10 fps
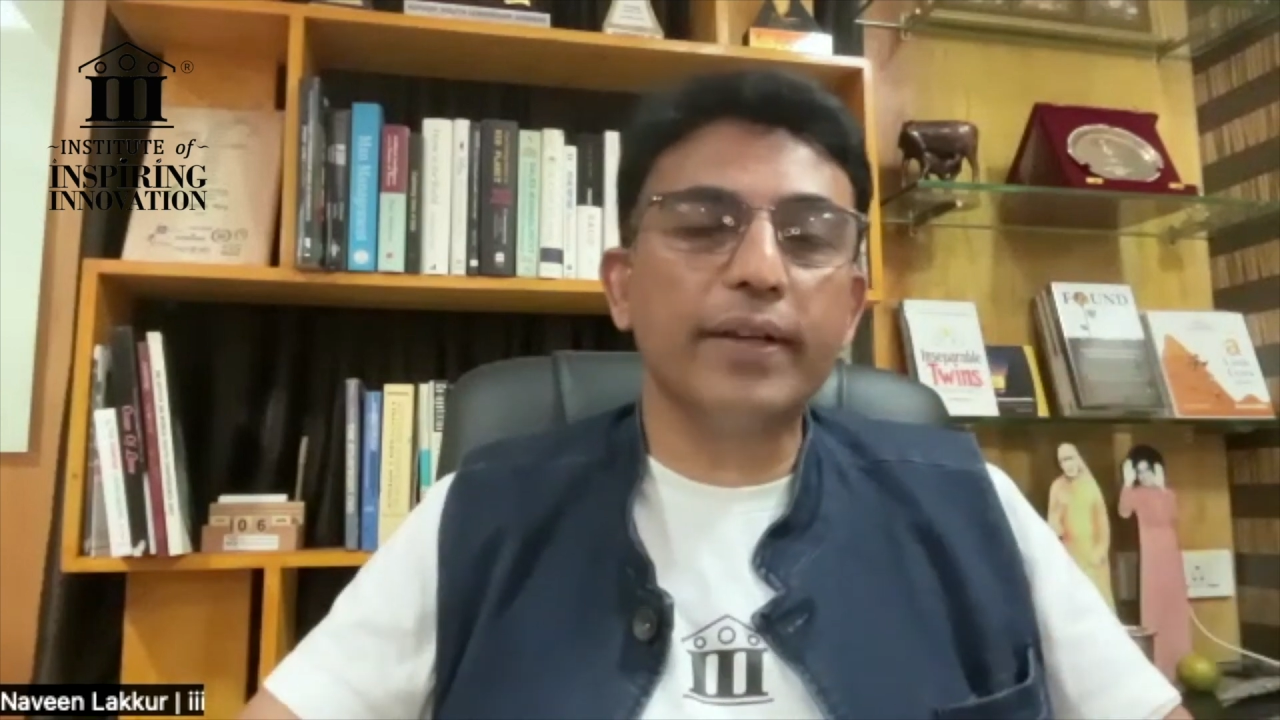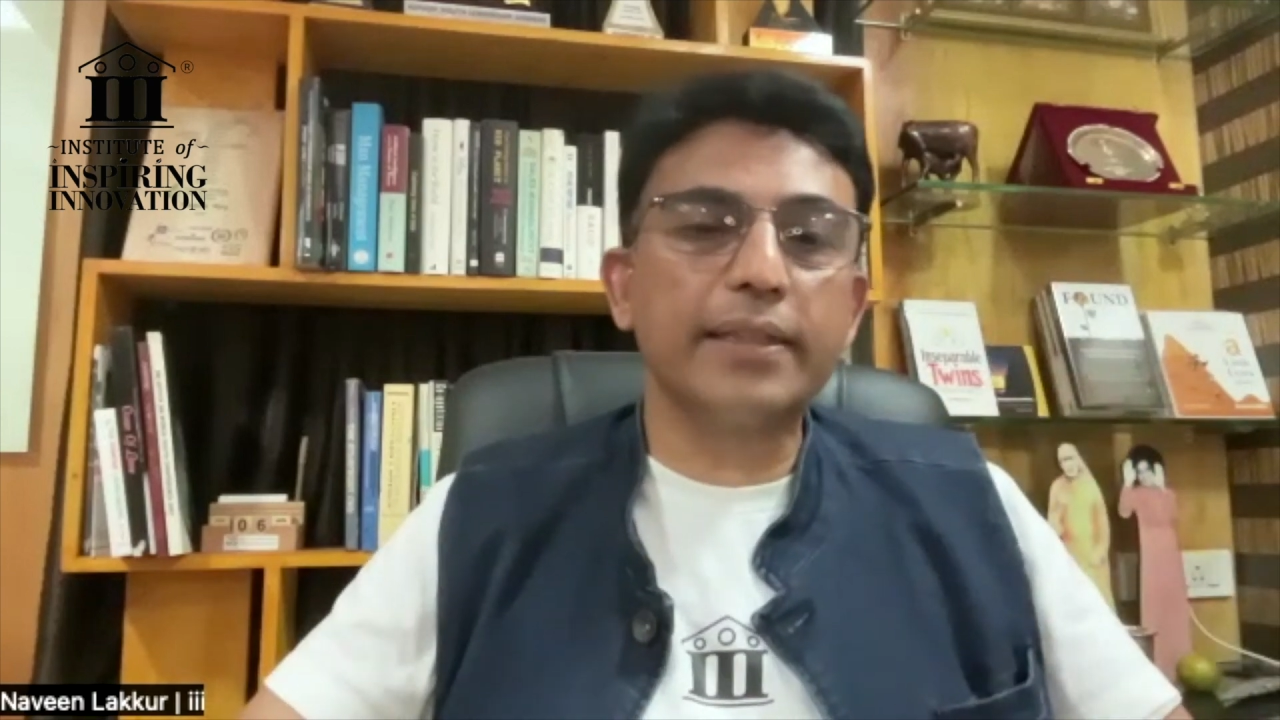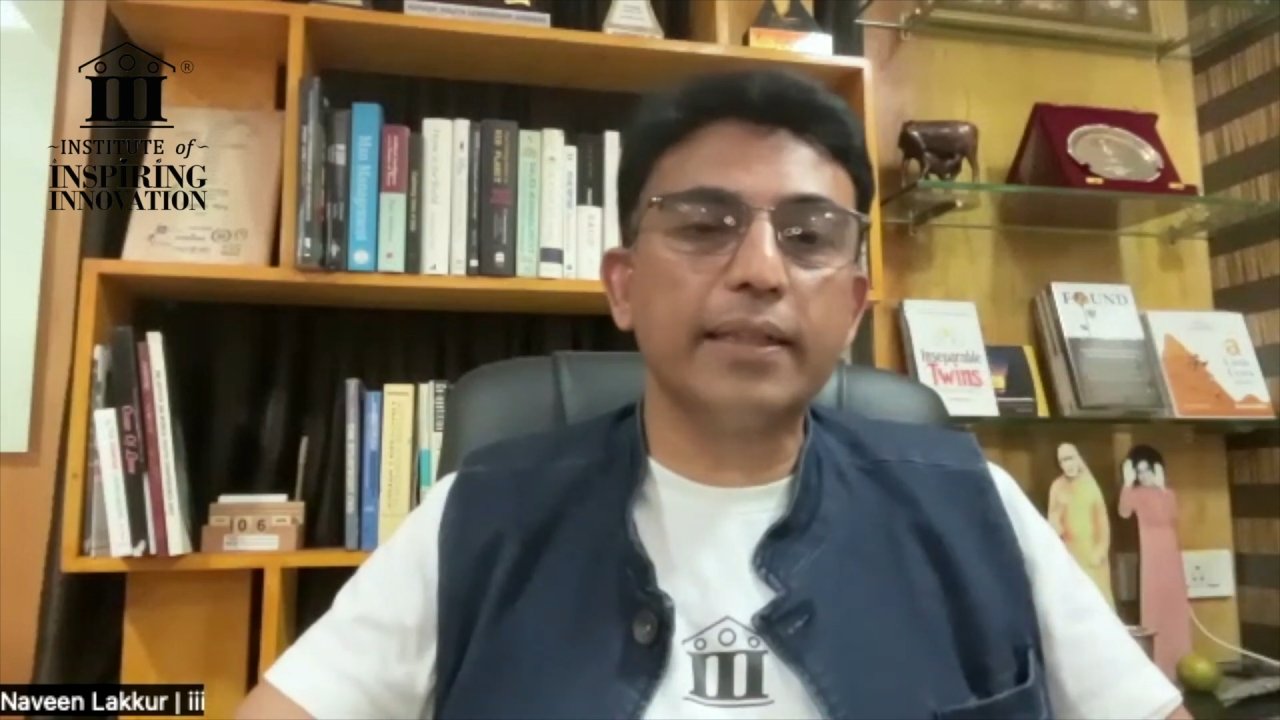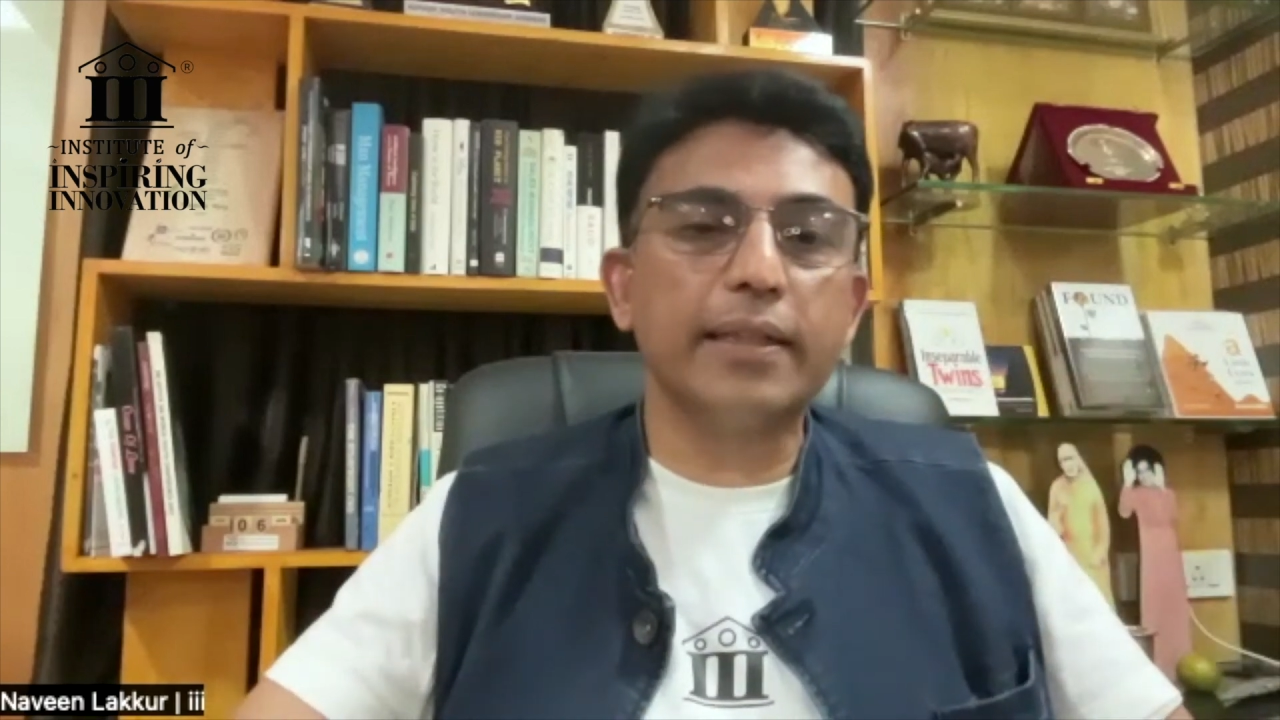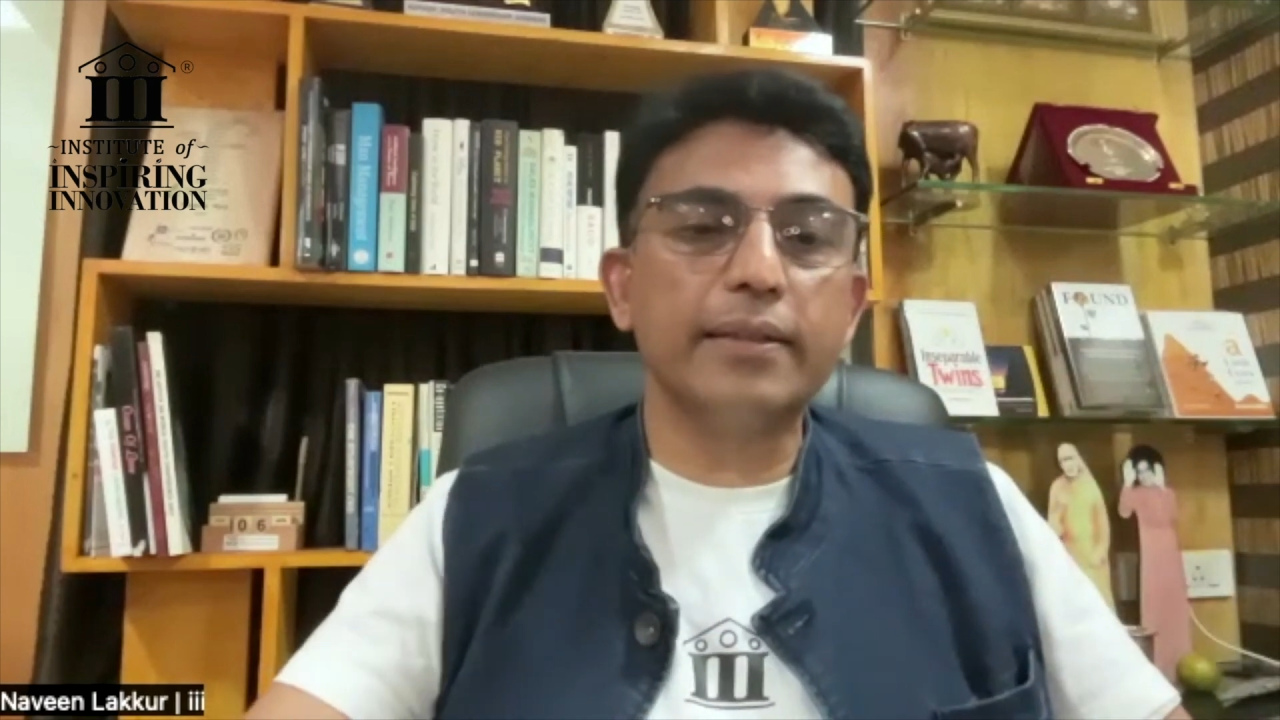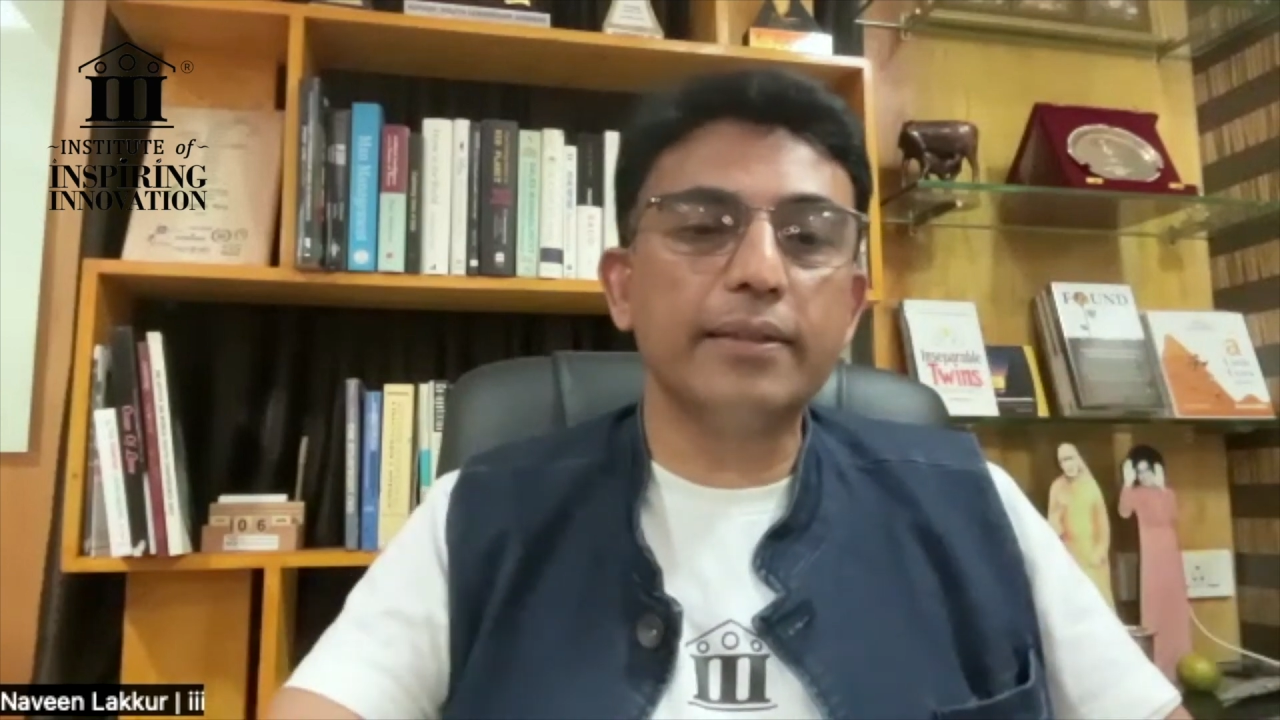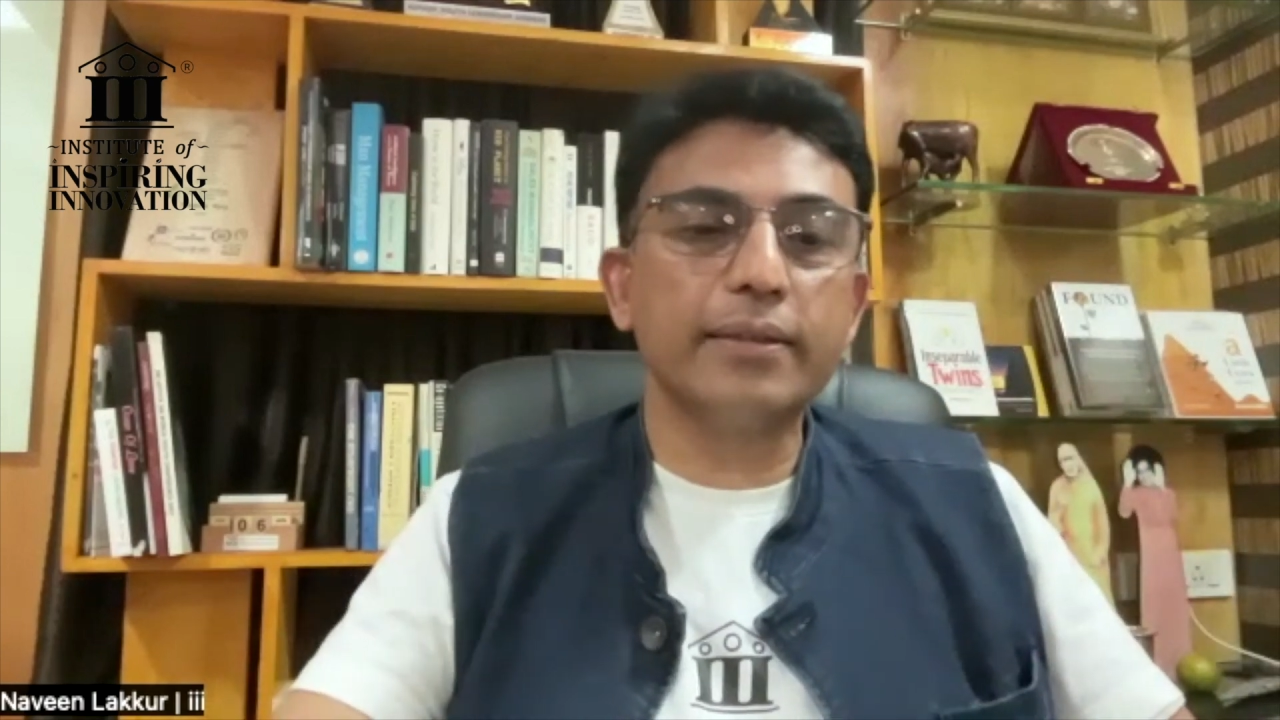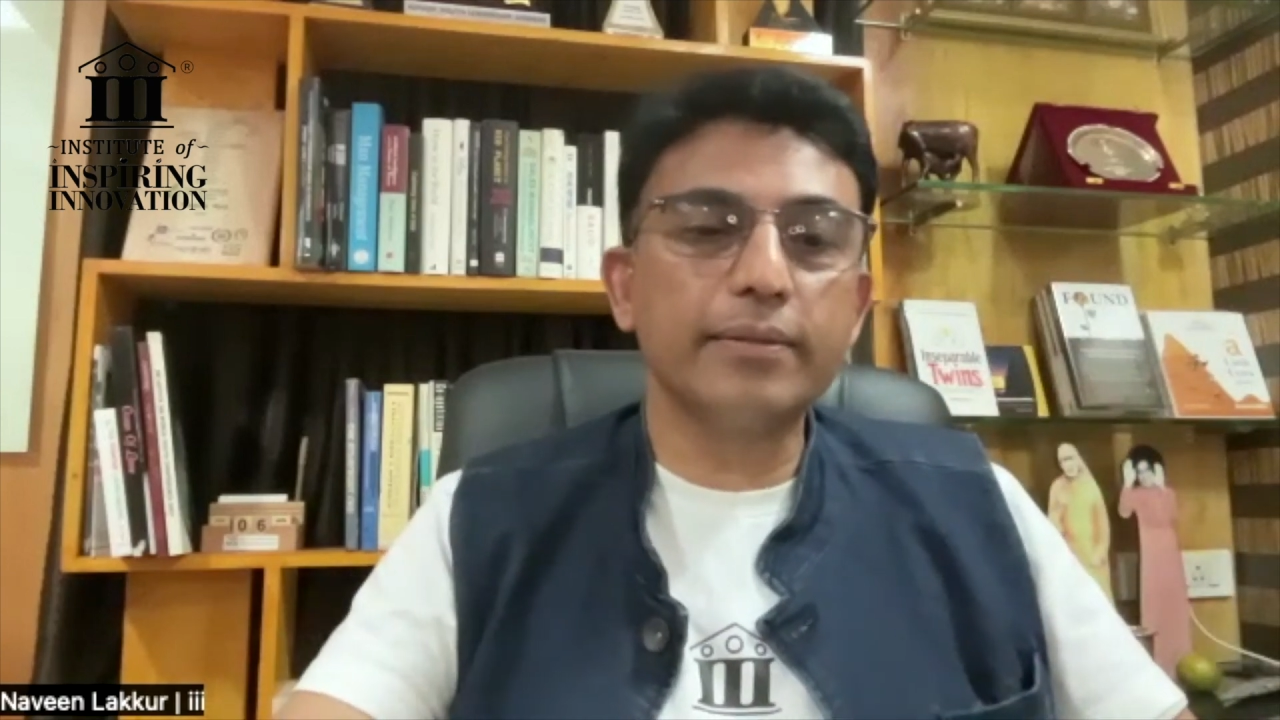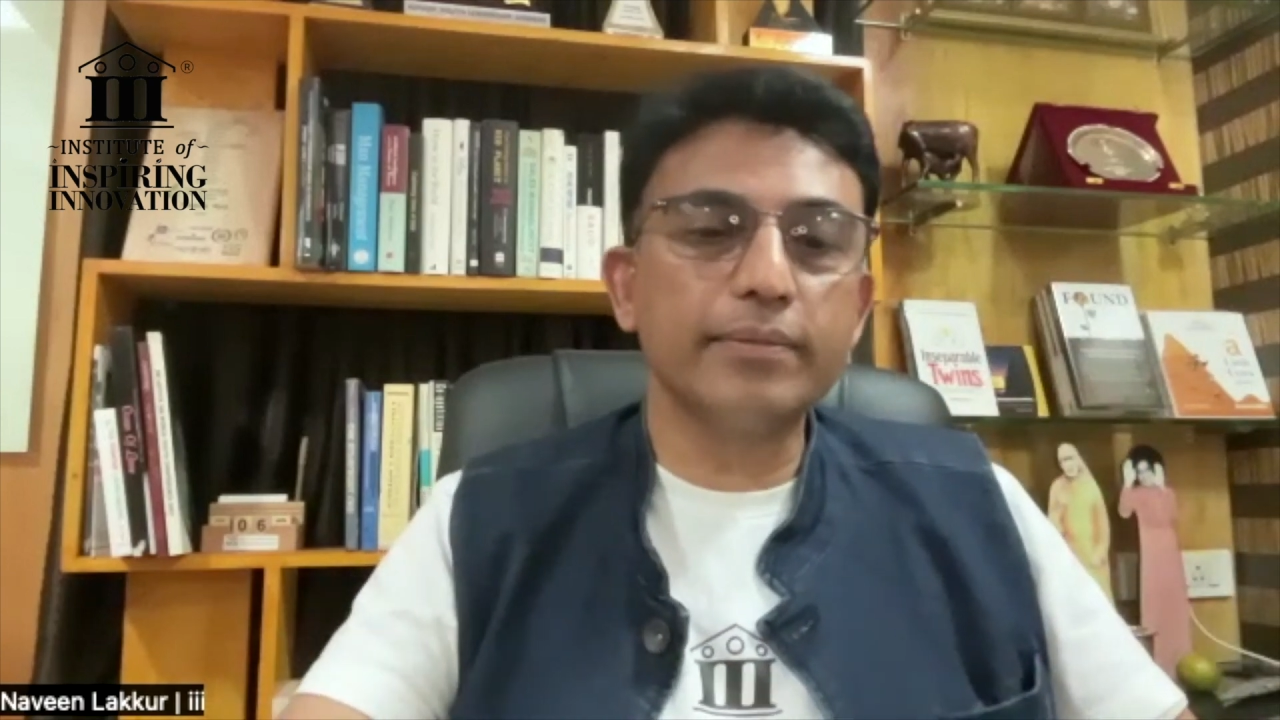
Excellence?